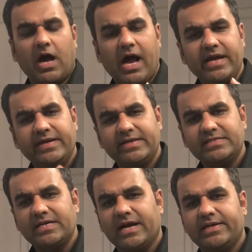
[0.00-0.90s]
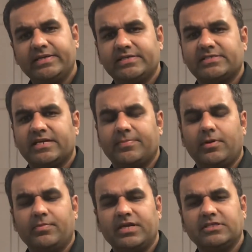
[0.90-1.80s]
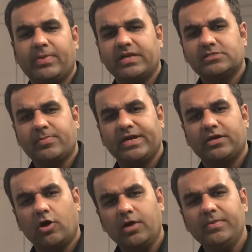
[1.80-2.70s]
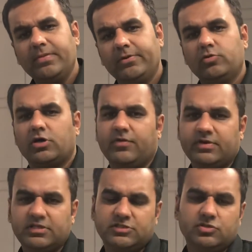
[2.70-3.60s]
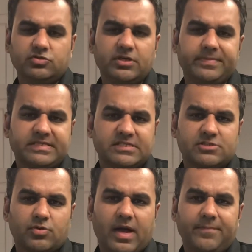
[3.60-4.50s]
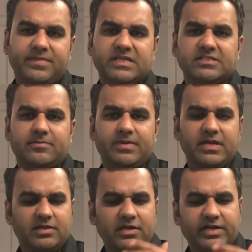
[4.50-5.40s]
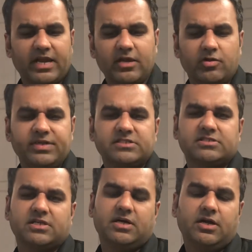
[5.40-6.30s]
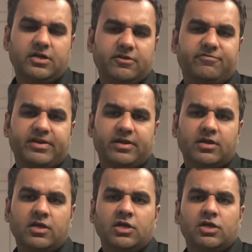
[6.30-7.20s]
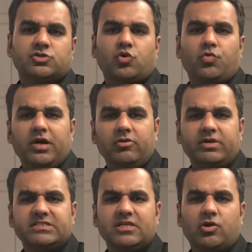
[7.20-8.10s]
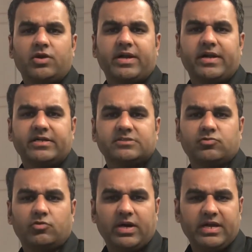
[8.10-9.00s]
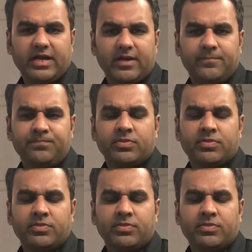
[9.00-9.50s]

I disregarded this statement because banks might not be able to cover this using basis swap. The reason being the tenure is different. So one OTC contract is for one day.